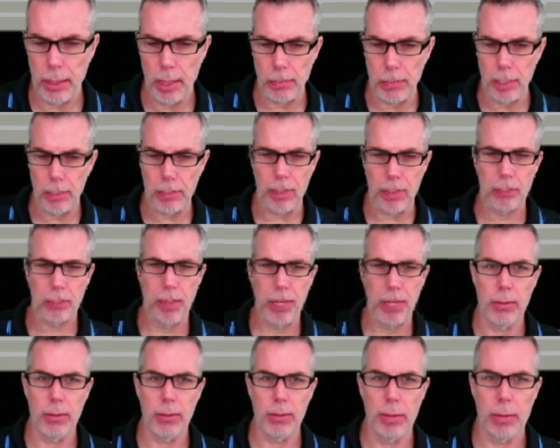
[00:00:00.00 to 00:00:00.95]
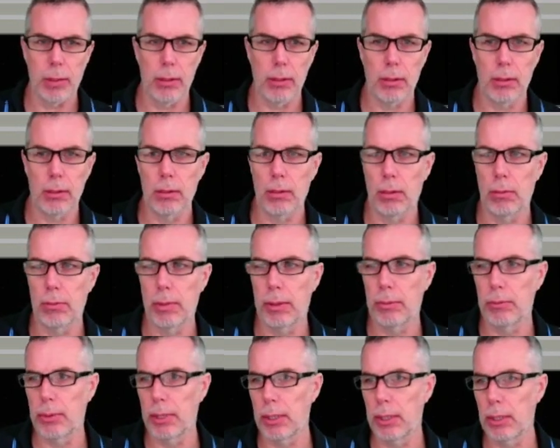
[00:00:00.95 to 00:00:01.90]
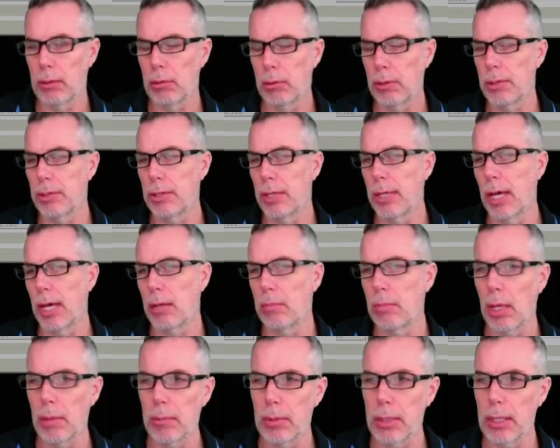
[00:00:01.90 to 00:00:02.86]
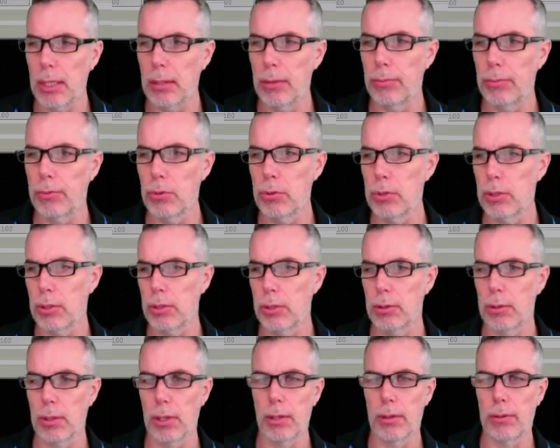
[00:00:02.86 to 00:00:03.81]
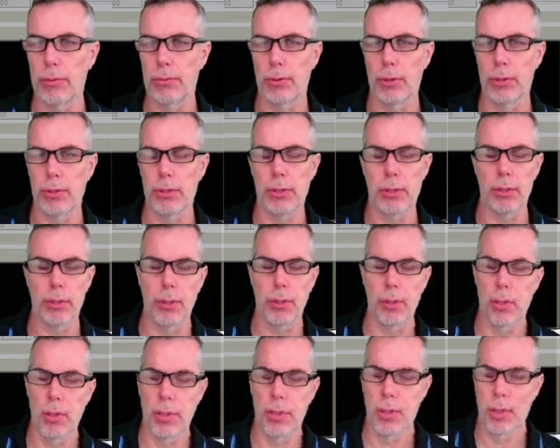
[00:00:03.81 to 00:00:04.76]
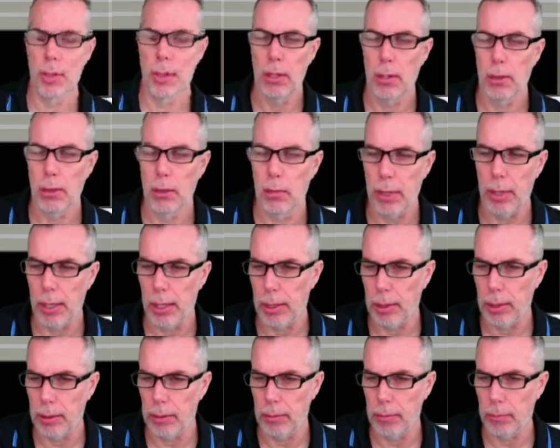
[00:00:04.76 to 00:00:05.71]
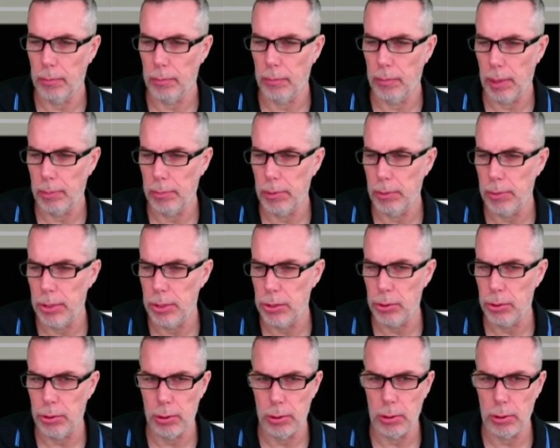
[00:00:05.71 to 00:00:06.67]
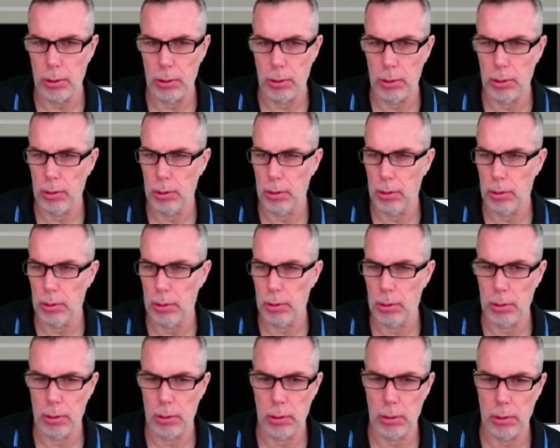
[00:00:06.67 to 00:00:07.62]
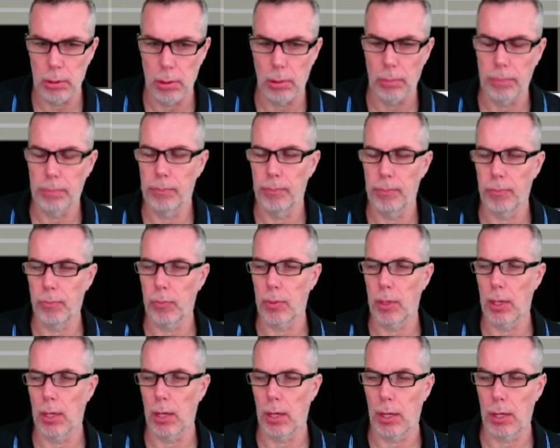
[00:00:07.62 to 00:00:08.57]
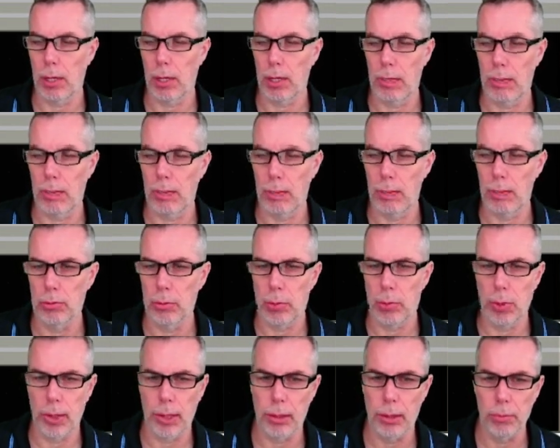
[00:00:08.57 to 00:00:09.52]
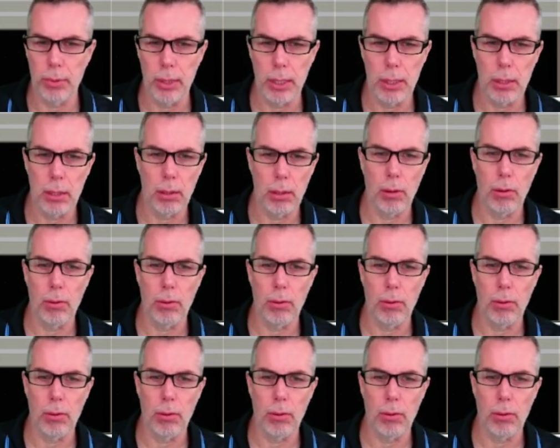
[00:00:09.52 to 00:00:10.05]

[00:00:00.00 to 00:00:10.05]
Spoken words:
this in mind when we do this again, maybe in a future version, where maybe we should, draw 3 or